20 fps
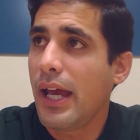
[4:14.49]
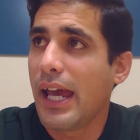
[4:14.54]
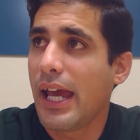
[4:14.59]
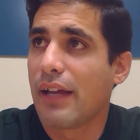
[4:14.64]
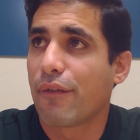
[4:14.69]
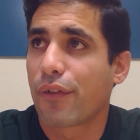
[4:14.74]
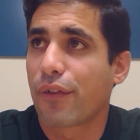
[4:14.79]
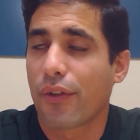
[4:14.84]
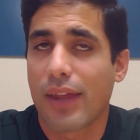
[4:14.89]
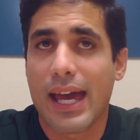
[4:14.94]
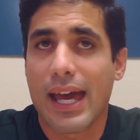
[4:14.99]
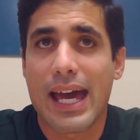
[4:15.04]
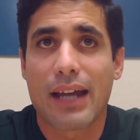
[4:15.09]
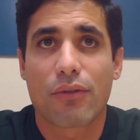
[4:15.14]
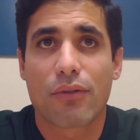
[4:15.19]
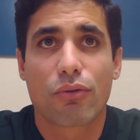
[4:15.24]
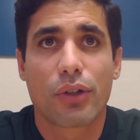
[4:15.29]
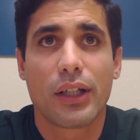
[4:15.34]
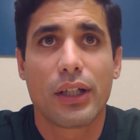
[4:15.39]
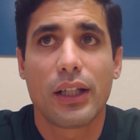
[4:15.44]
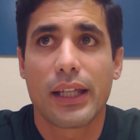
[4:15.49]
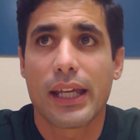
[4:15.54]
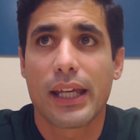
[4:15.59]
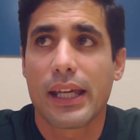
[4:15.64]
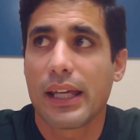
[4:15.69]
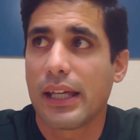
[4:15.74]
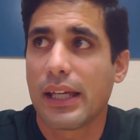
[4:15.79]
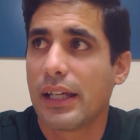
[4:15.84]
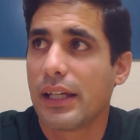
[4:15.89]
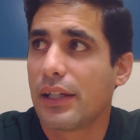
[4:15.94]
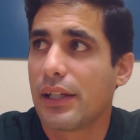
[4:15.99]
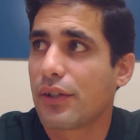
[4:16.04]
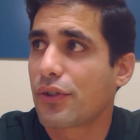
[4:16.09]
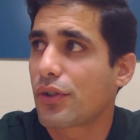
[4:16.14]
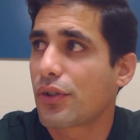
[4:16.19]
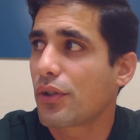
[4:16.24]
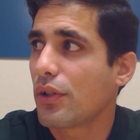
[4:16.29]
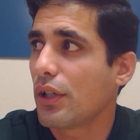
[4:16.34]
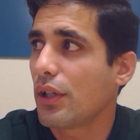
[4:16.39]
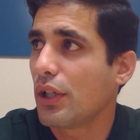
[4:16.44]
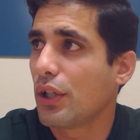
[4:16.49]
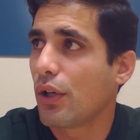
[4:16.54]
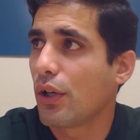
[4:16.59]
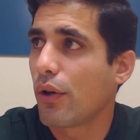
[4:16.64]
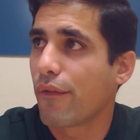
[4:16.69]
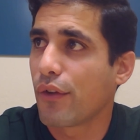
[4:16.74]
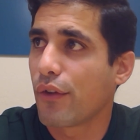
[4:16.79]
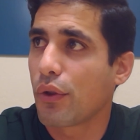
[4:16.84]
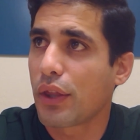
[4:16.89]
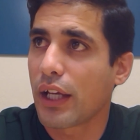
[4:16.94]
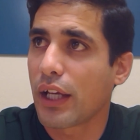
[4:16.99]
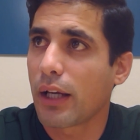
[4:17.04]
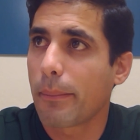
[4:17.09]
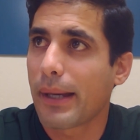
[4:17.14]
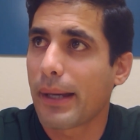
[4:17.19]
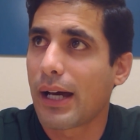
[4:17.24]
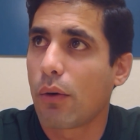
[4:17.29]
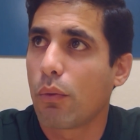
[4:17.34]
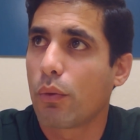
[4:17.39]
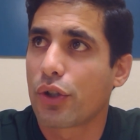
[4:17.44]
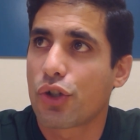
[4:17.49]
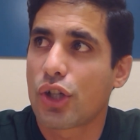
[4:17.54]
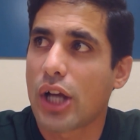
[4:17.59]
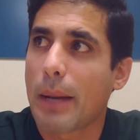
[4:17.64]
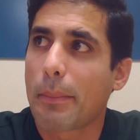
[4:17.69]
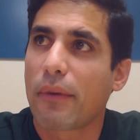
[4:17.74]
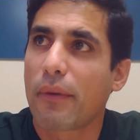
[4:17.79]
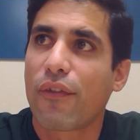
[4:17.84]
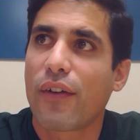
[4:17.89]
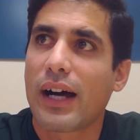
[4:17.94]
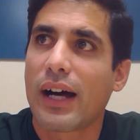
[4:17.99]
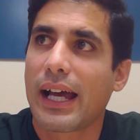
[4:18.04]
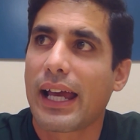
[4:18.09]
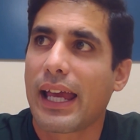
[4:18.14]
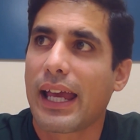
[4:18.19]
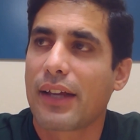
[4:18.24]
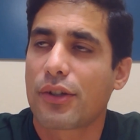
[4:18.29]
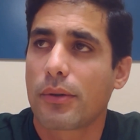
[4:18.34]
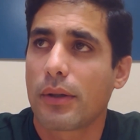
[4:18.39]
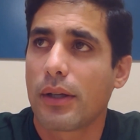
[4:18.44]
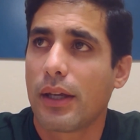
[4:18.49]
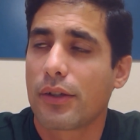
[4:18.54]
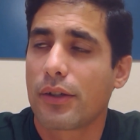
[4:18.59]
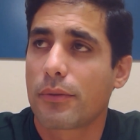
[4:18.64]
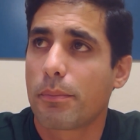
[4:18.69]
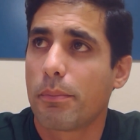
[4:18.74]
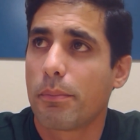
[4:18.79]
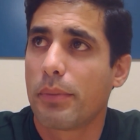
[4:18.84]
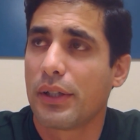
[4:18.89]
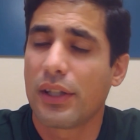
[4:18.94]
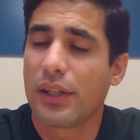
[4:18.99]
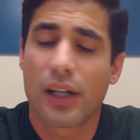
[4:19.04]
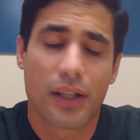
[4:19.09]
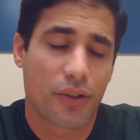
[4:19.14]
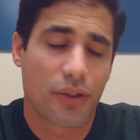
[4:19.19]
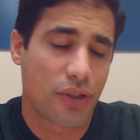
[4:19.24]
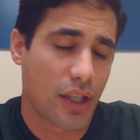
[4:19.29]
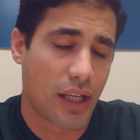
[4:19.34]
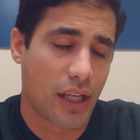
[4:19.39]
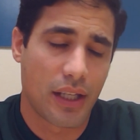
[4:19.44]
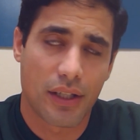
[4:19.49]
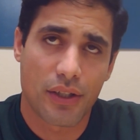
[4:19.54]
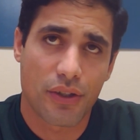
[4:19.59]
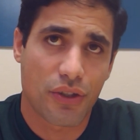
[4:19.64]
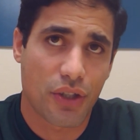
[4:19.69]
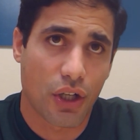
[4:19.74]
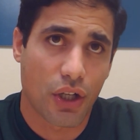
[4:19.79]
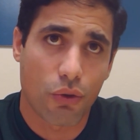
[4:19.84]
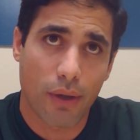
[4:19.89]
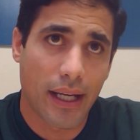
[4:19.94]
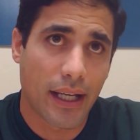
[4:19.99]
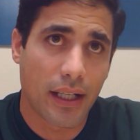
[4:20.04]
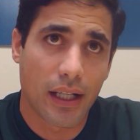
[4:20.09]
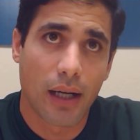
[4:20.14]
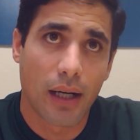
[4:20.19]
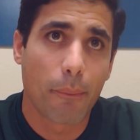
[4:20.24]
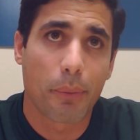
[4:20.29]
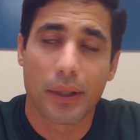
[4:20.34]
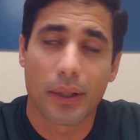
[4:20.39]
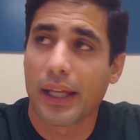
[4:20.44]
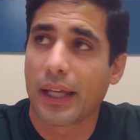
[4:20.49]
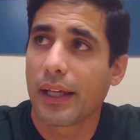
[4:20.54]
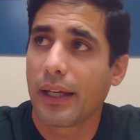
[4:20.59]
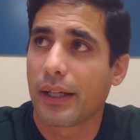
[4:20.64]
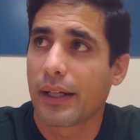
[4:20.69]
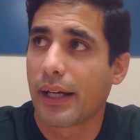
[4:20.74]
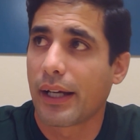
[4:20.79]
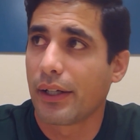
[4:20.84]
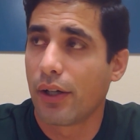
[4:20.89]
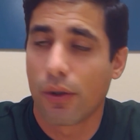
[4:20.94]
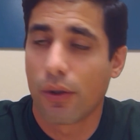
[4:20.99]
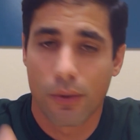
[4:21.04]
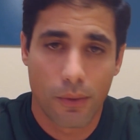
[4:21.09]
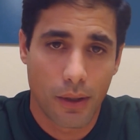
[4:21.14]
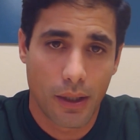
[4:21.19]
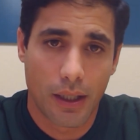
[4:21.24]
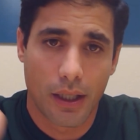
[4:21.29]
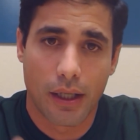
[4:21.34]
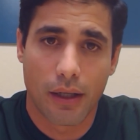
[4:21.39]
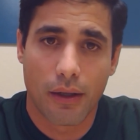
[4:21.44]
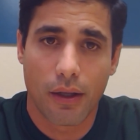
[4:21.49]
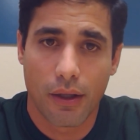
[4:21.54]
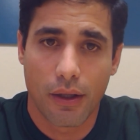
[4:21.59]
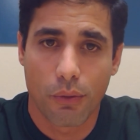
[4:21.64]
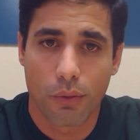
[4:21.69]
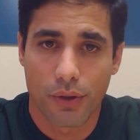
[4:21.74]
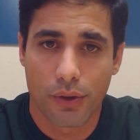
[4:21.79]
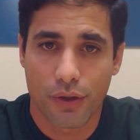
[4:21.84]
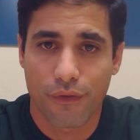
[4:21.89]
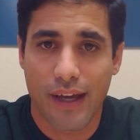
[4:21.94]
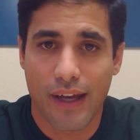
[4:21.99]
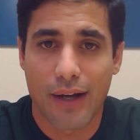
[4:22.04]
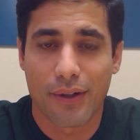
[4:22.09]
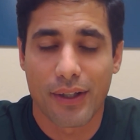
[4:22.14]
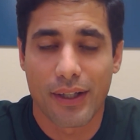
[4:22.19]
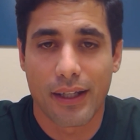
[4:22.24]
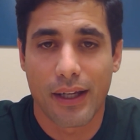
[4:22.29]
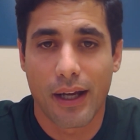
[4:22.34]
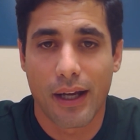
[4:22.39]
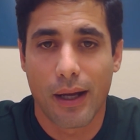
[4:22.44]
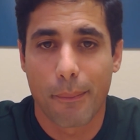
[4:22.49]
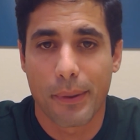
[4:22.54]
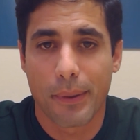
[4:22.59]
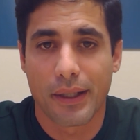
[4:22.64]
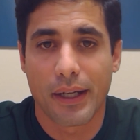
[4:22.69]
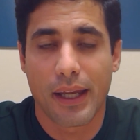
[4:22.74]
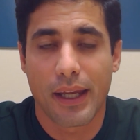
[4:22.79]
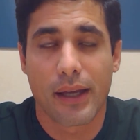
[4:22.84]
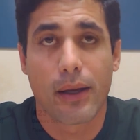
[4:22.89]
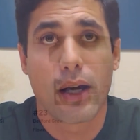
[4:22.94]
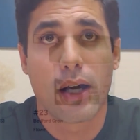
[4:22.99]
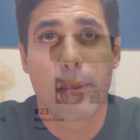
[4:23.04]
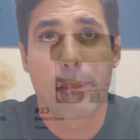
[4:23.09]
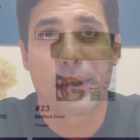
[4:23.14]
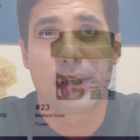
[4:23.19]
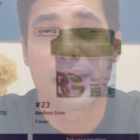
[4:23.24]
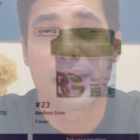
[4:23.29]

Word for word: And for that, really is you know if you think about what Shopify has has been done, it's a, and it's a great company, and I know uh, it was founded up in uh,